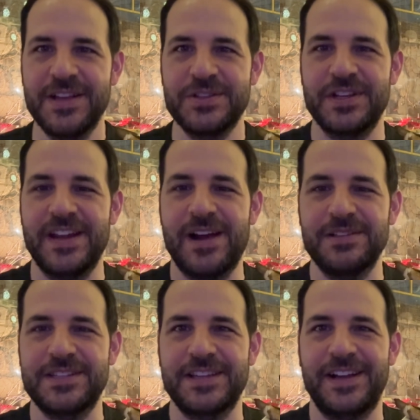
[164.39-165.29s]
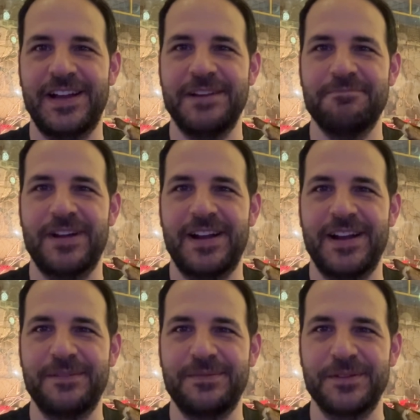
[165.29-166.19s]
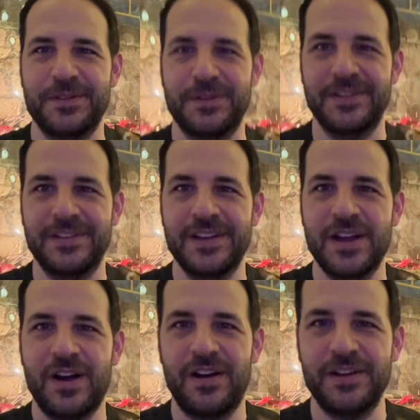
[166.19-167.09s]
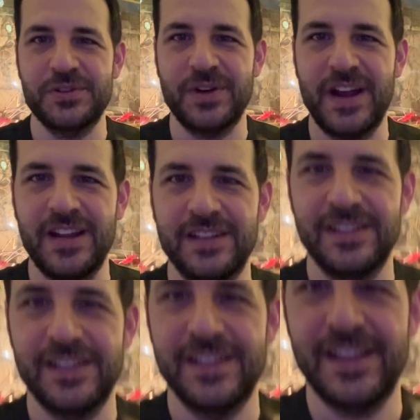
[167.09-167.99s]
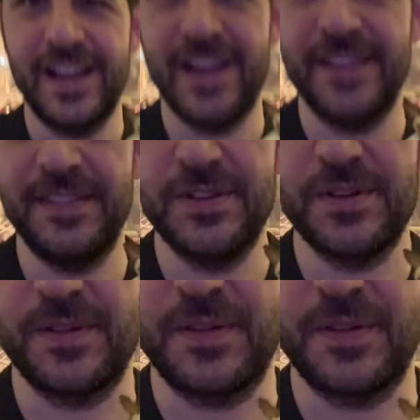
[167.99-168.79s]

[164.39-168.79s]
So now it's time for the entree, and these are the